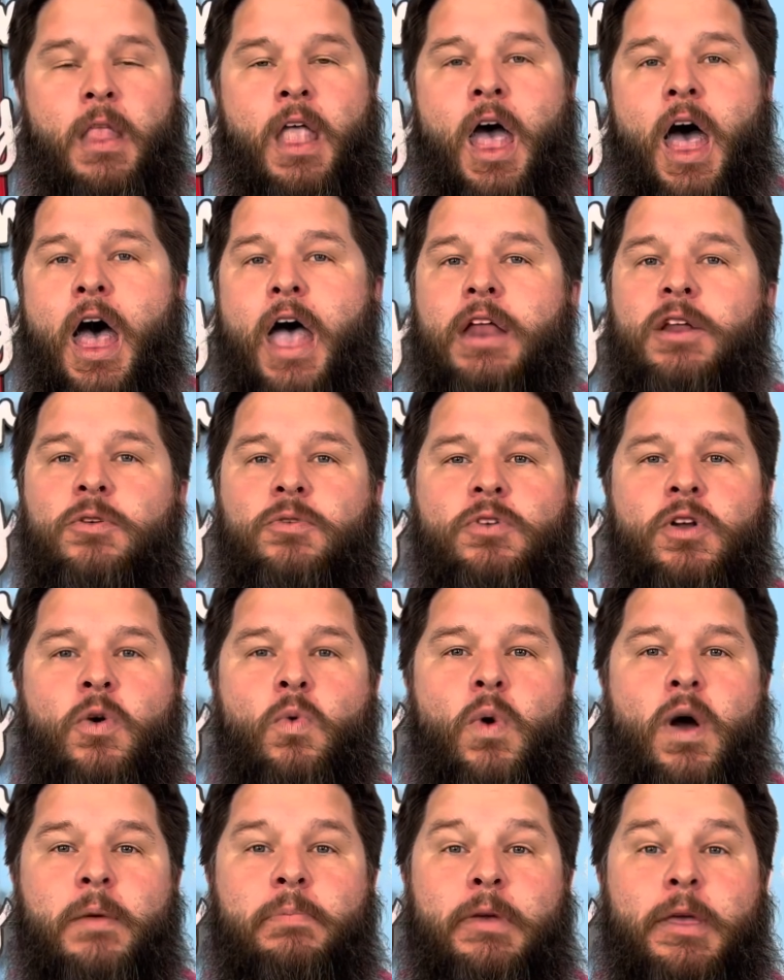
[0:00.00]
I don't know
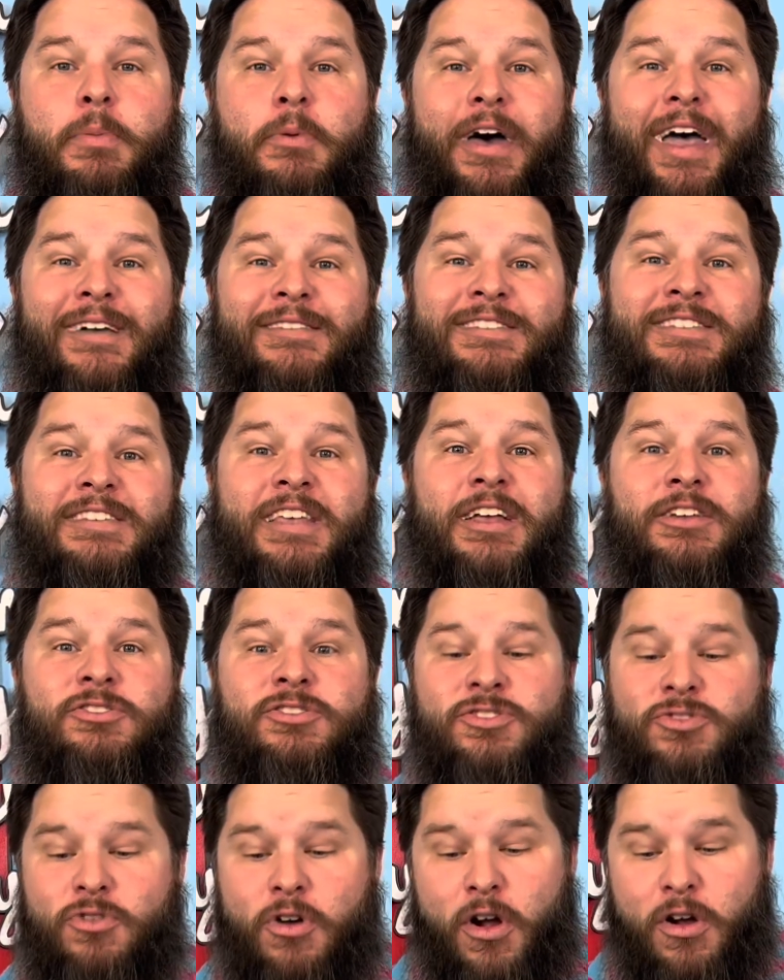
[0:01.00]
why people have such
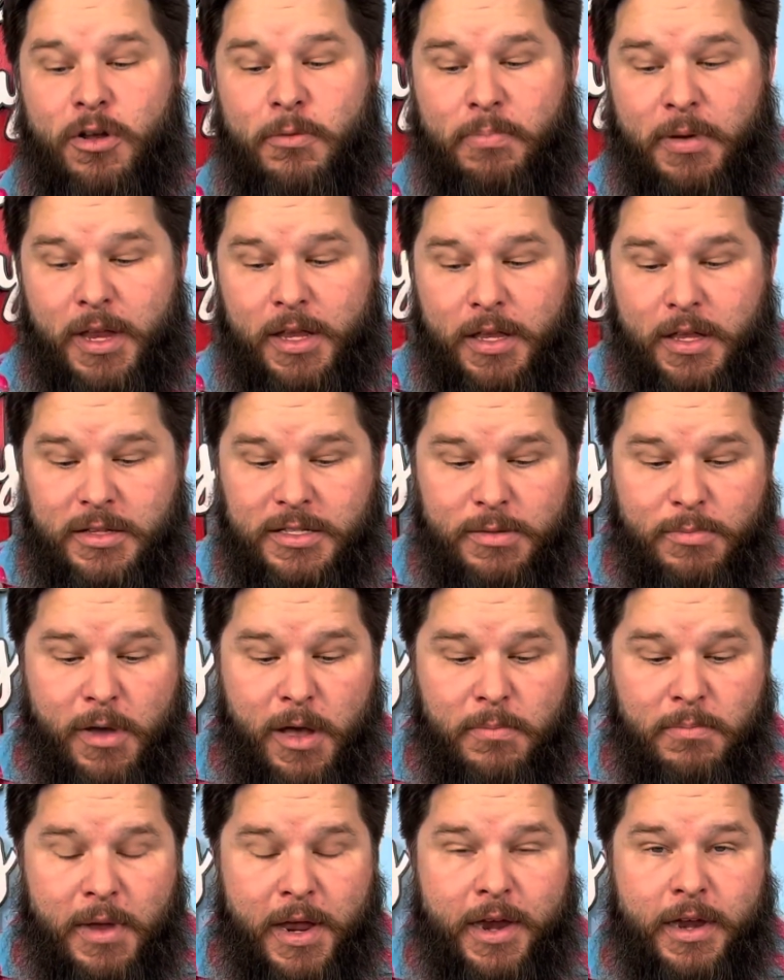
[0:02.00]
strong opinions
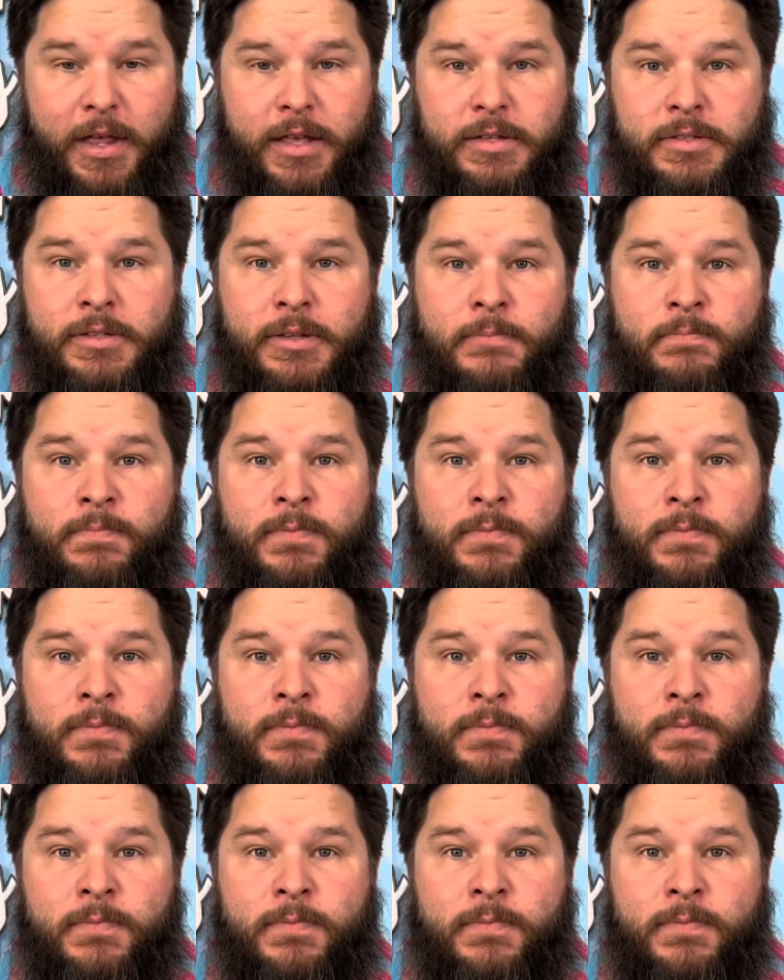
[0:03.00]
about mayonnaise,